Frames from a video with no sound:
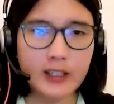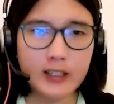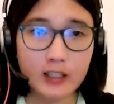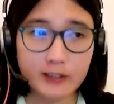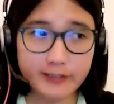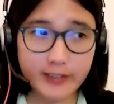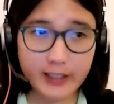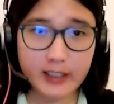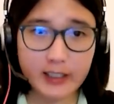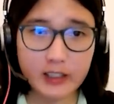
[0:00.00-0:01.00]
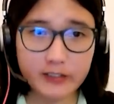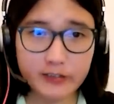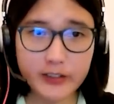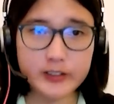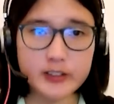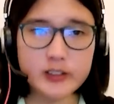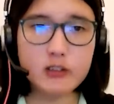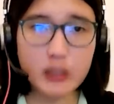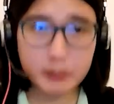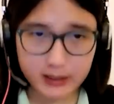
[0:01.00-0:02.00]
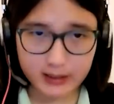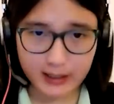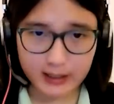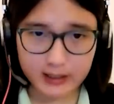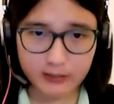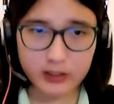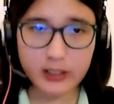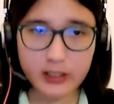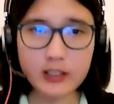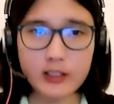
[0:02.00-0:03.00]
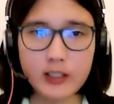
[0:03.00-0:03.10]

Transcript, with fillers: conflate and confuse scripted activity,